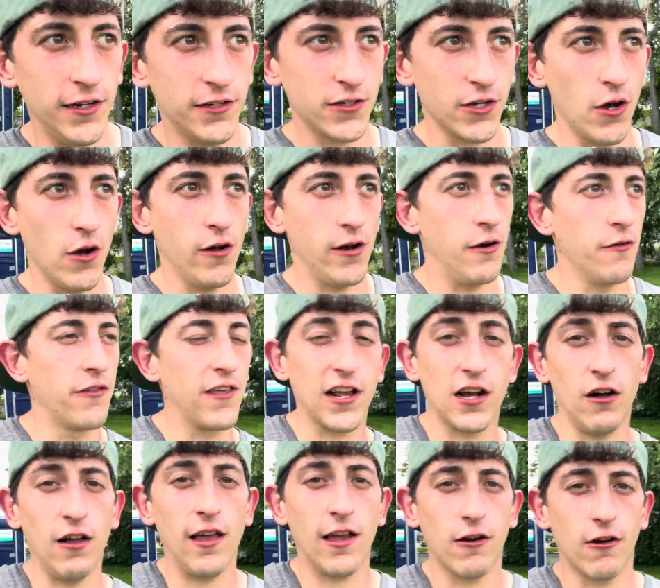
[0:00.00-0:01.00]
so I don't think
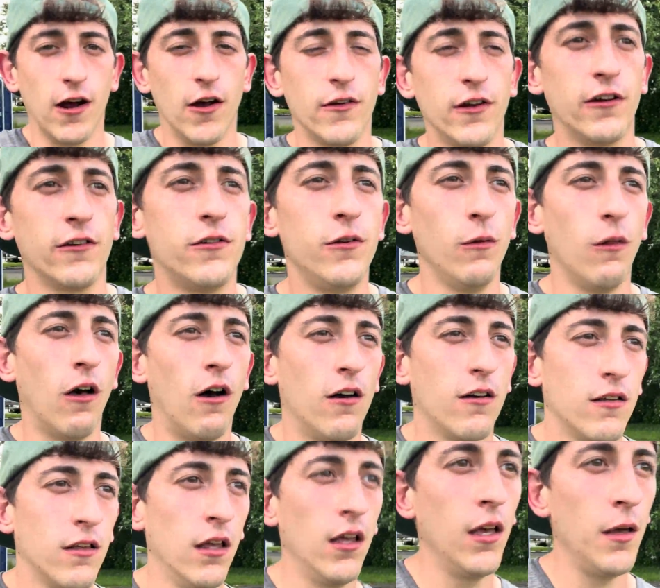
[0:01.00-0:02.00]
I'll hang around here too
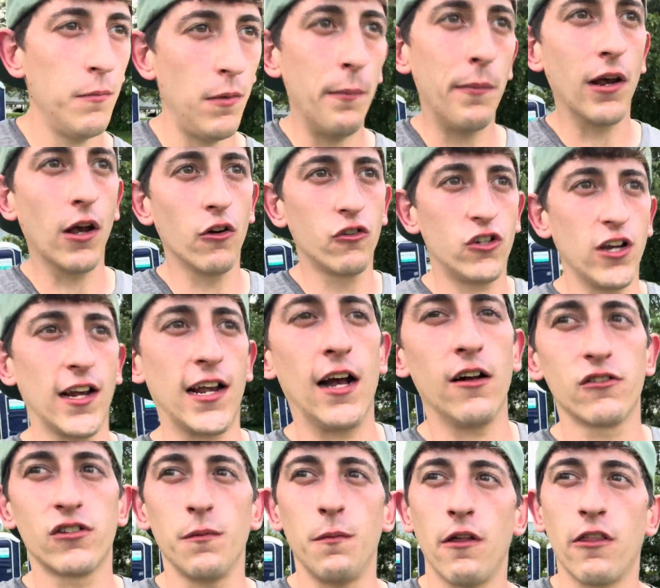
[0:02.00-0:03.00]
long. Maybe go check
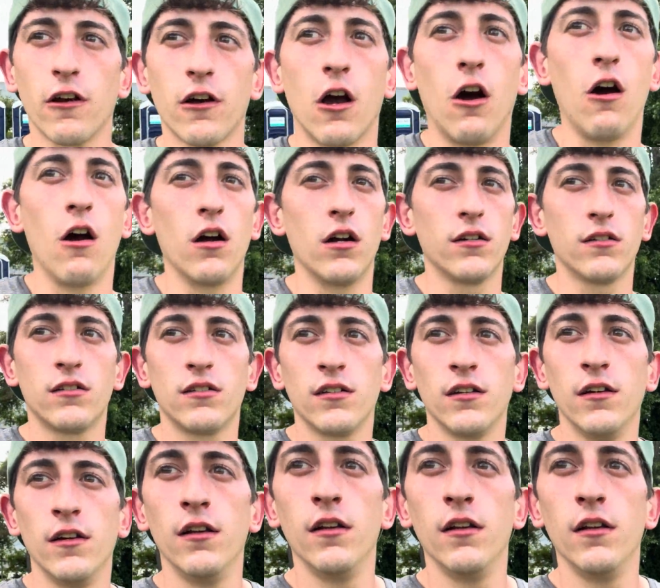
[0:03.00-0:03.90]
out some other cars.